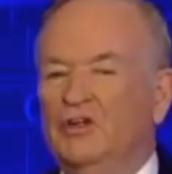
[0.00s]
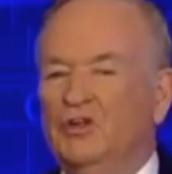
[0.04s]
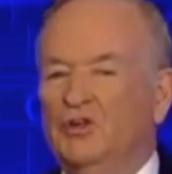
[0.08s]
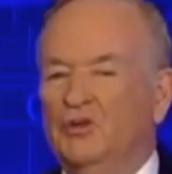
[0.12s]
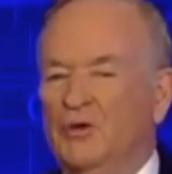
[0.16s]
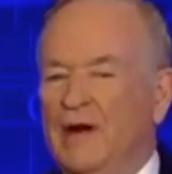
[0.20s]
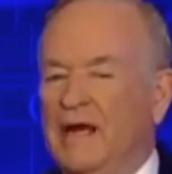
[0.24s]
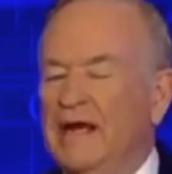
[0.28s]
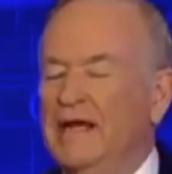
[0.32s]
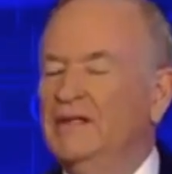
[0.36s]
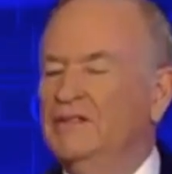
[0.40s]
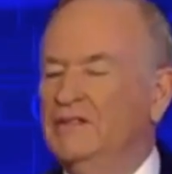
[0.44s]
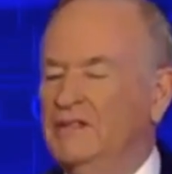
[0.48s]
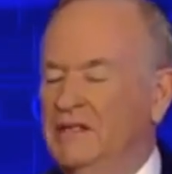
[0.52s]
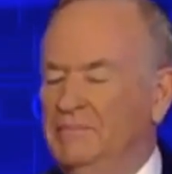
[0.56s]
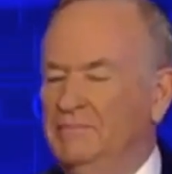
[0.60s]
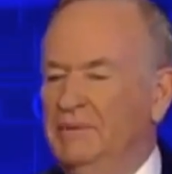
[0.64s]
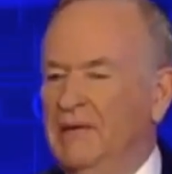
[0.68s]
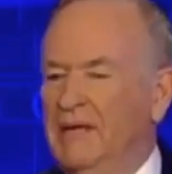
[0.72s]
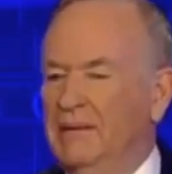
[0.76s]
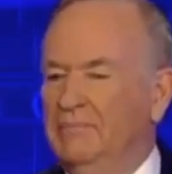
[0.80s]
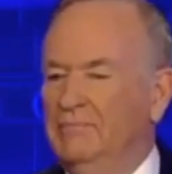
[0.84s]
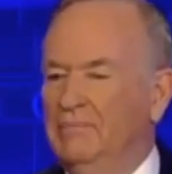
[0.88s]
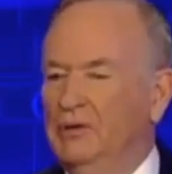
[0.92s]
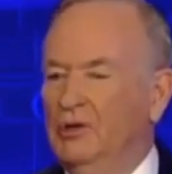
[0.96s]
the crazy
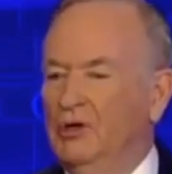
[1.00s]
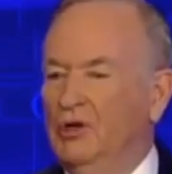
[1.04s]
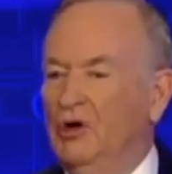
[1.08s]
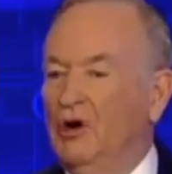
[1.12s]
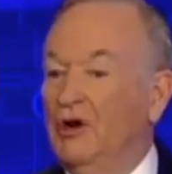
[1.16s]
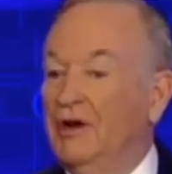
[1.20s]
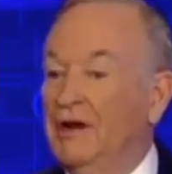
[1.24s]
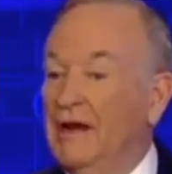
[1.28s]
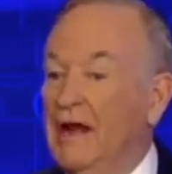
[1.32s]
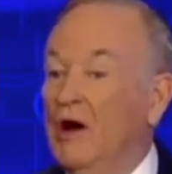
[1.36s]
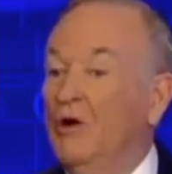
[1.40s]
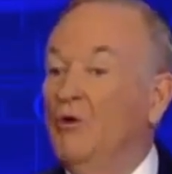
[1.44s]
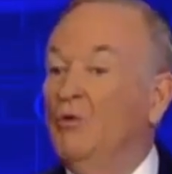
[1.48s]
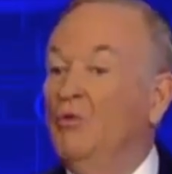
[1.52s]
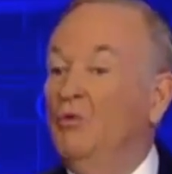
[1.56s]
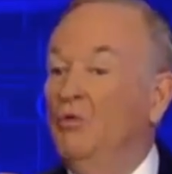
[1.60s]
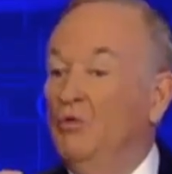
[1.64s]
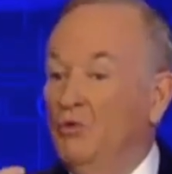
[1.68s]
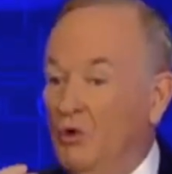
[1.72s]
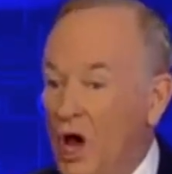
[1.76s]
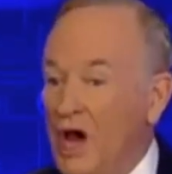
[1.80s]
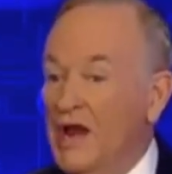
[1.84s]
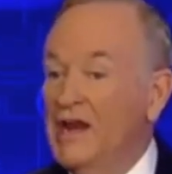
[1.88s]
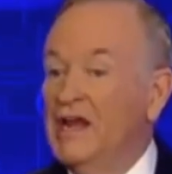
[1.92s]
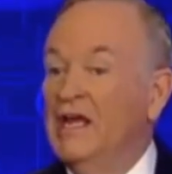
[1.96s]
people are now
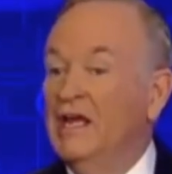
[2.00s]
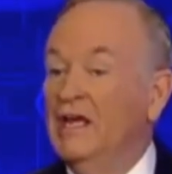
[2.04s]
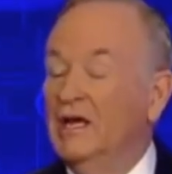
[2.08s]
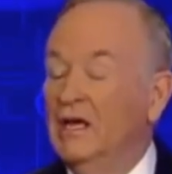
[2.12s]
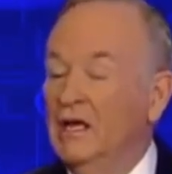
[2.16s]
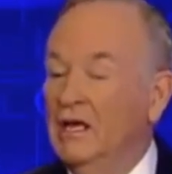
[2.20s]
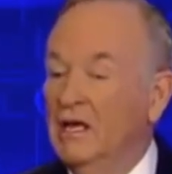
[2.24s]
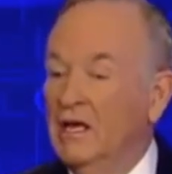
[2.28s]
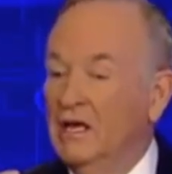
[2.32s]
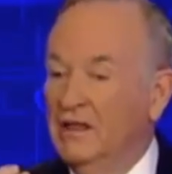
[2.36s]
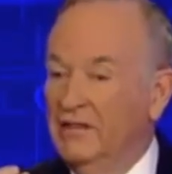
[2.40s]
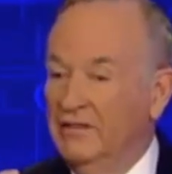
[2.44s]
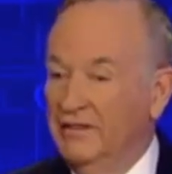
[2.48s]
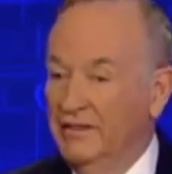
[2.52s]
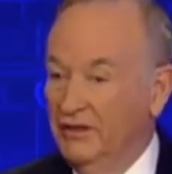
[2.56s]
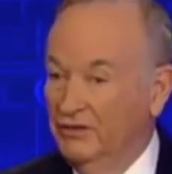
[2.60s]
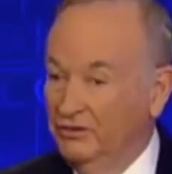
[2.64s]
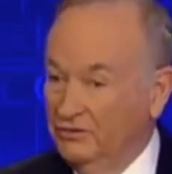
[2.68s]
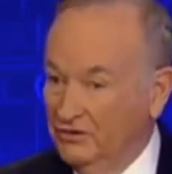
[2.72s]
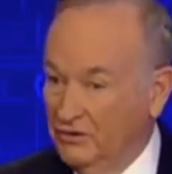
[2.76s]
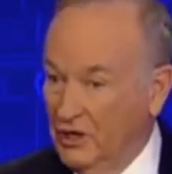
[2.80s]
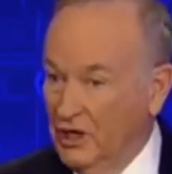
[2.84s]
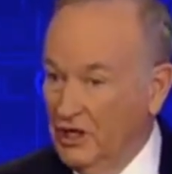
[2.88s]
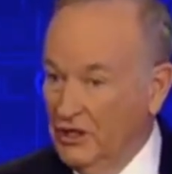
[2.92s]
running this